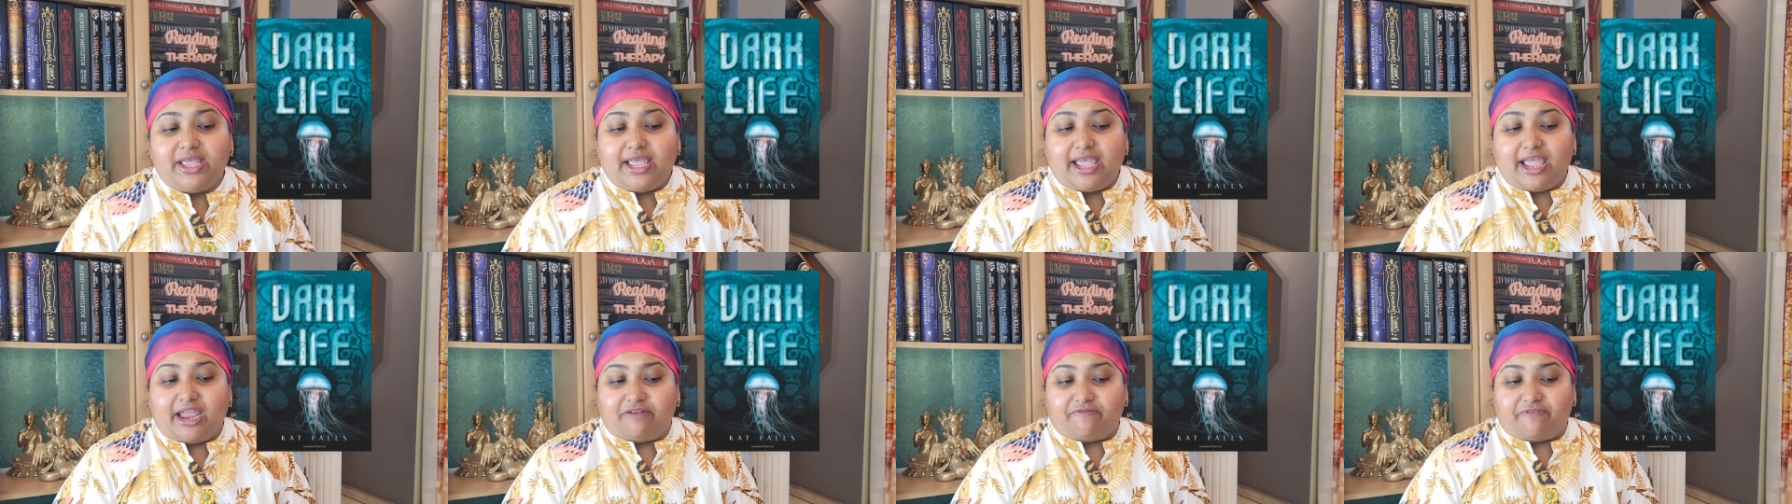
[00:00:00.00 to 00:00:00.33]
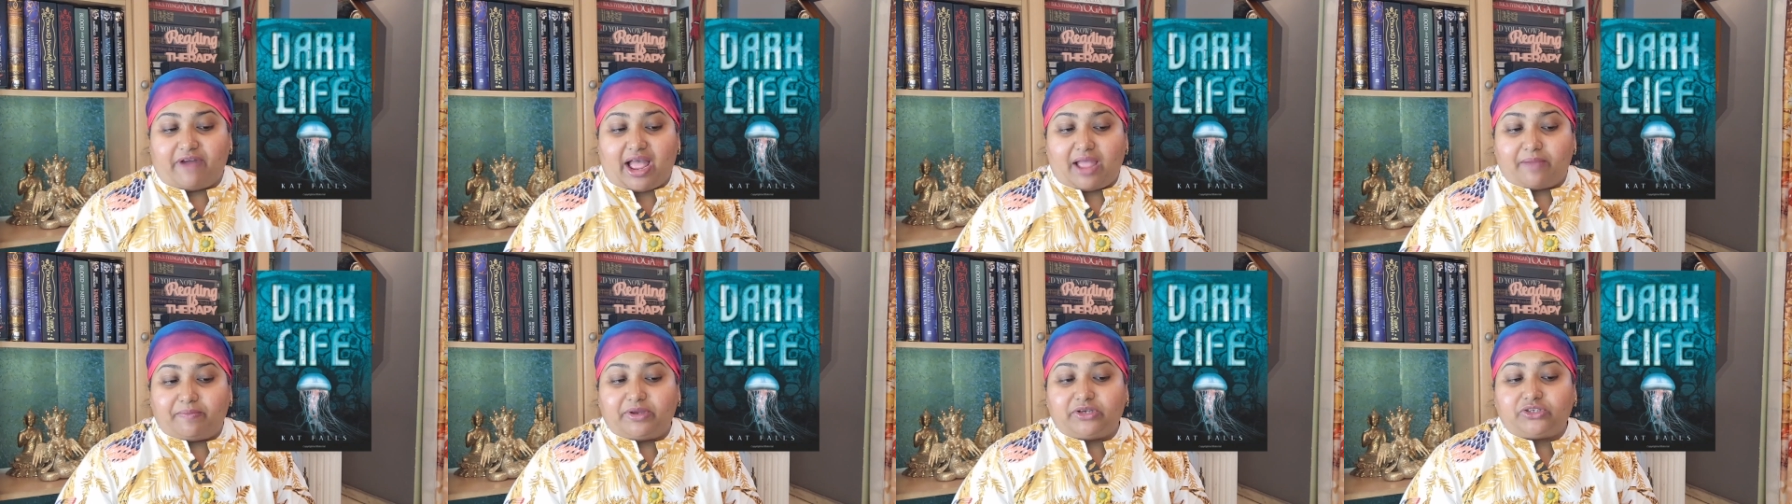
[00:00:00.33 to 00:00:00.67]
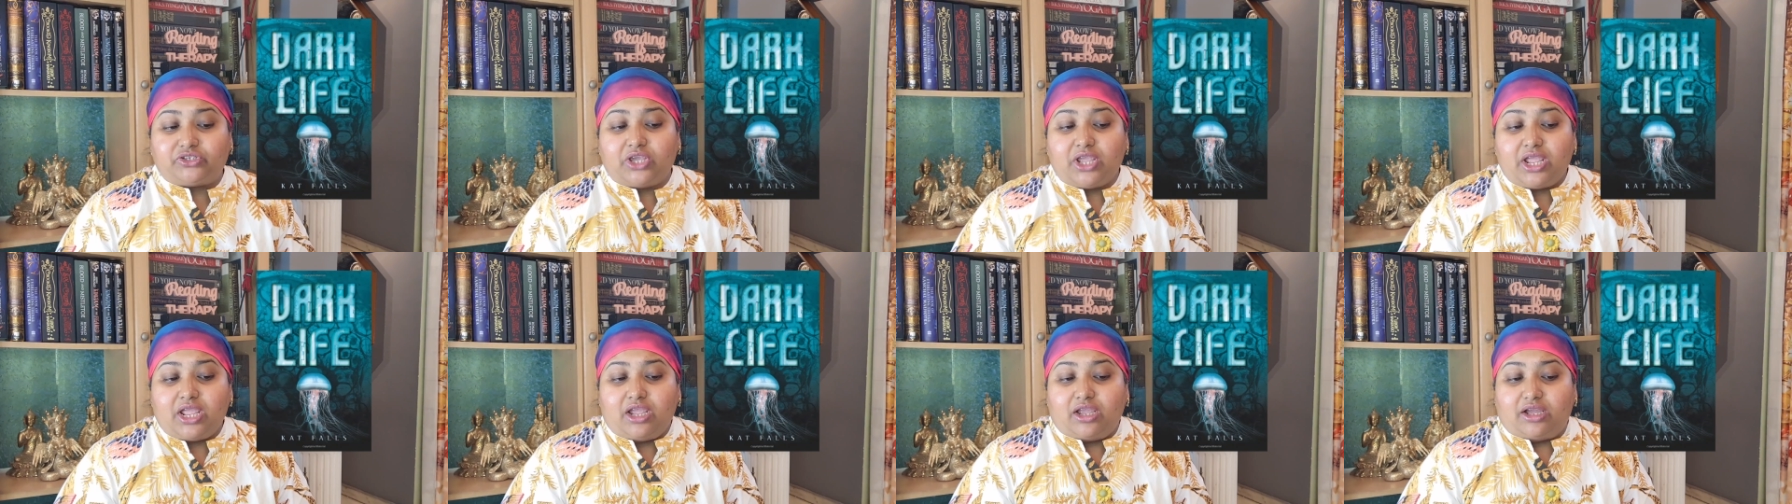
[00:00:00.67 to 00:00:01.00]

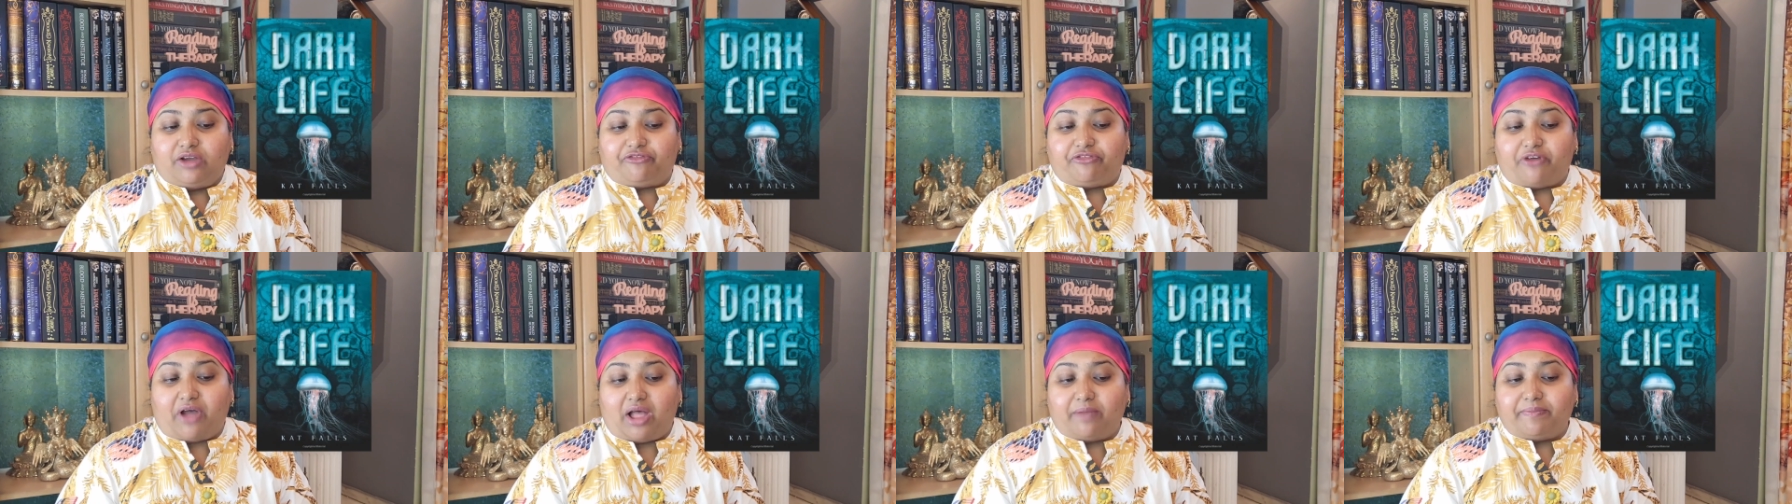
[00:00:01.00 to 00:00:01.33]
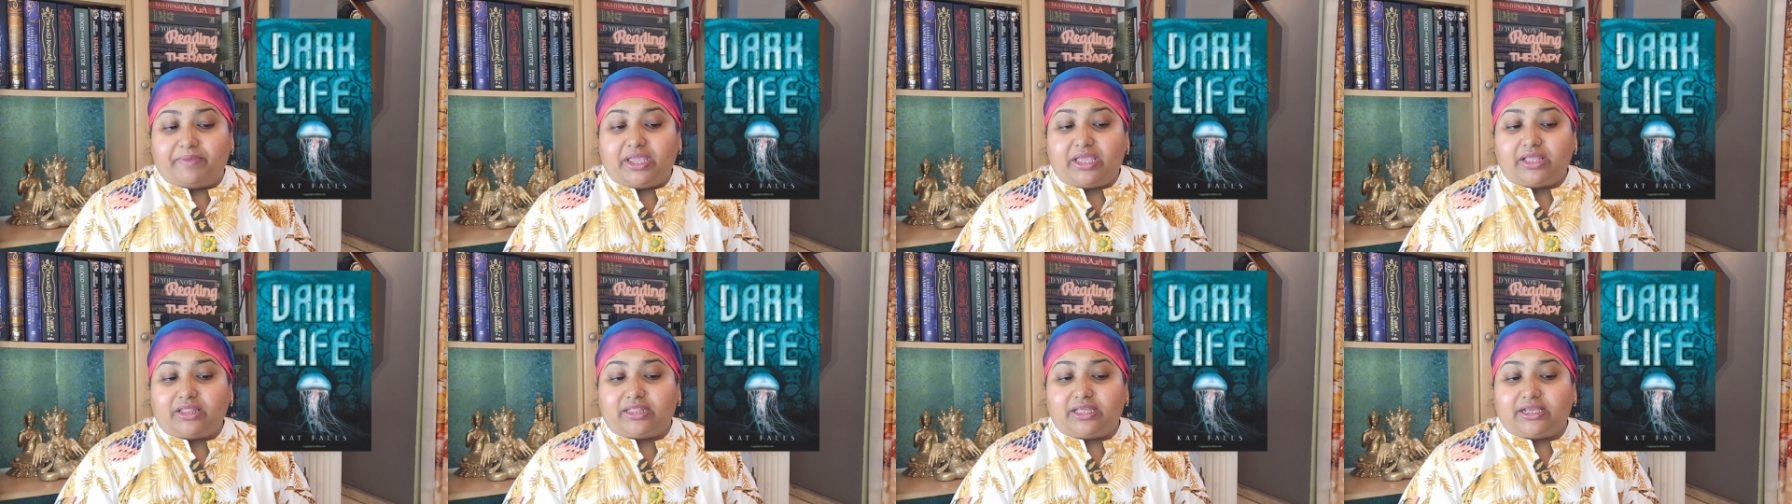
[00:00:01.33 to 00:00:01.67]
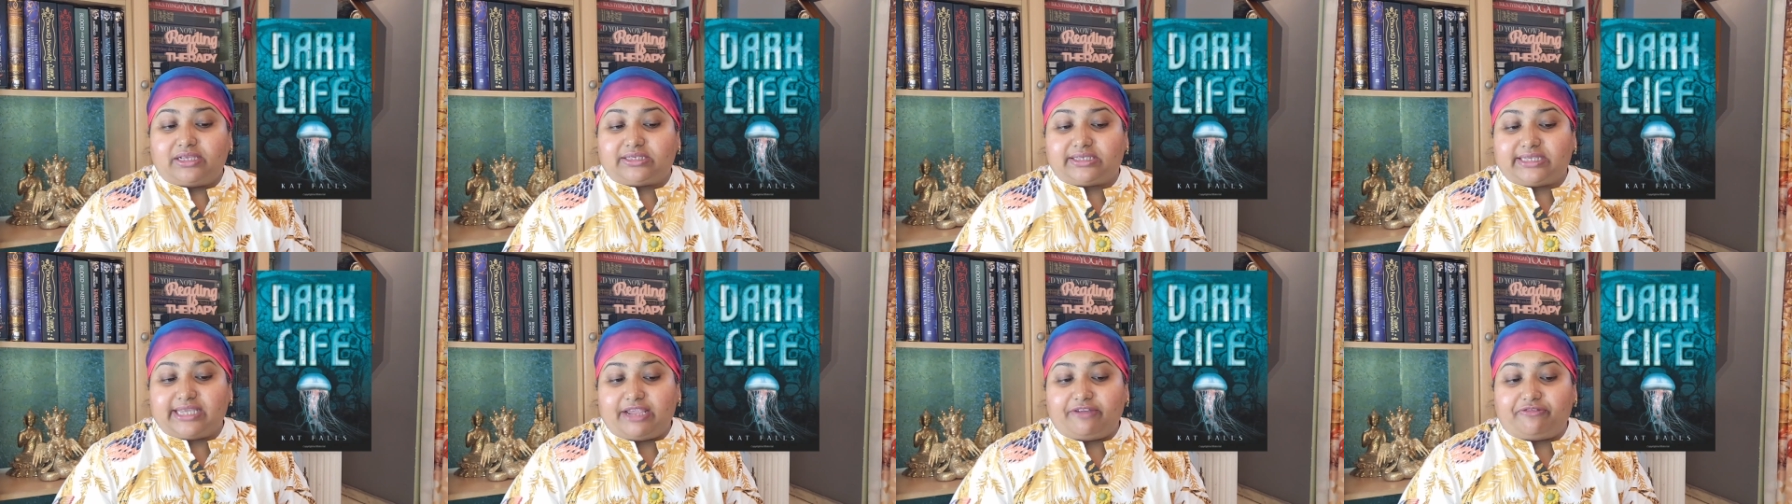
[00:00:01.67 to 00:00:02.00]
environment, farming the
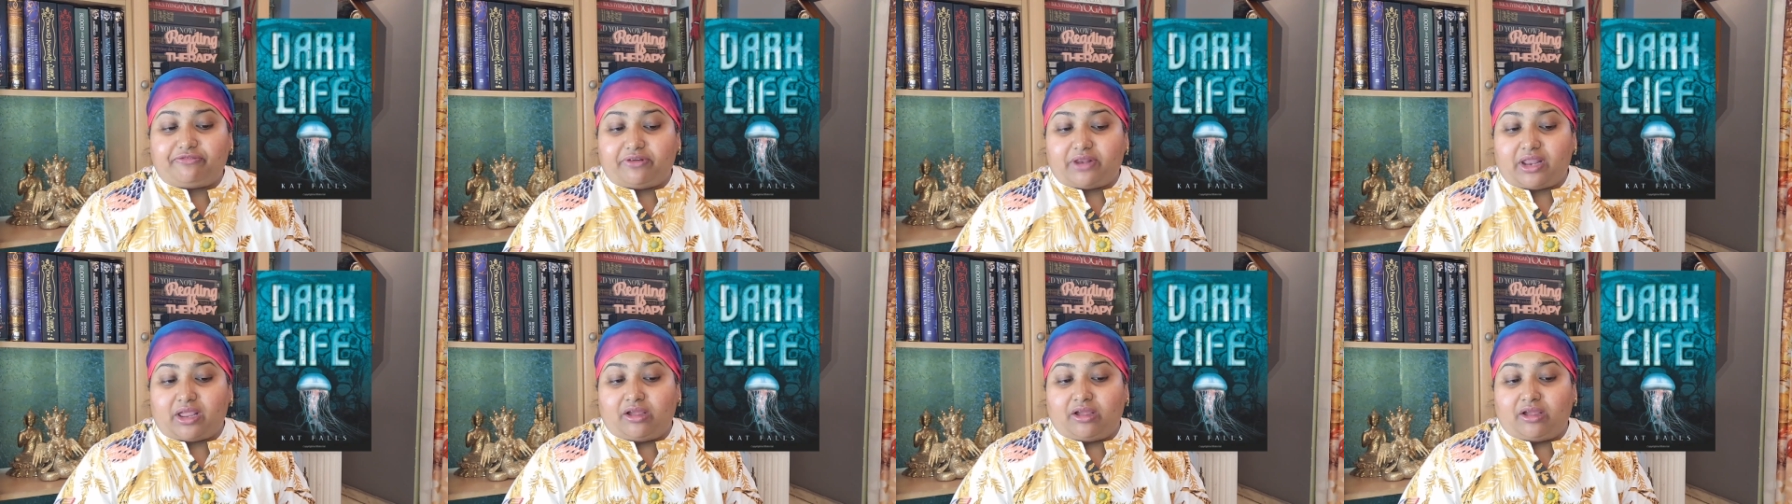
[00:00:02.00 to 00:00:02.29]
sea